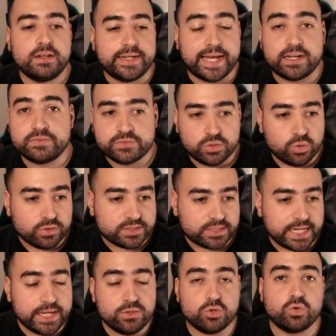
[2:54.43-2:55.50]
Now, of course,
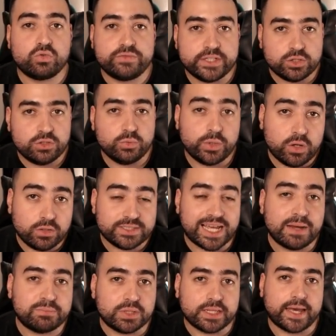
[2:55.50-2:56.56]
in your real world
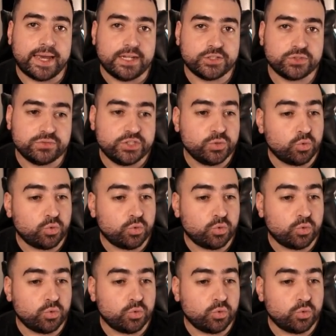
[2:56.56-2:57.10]
application,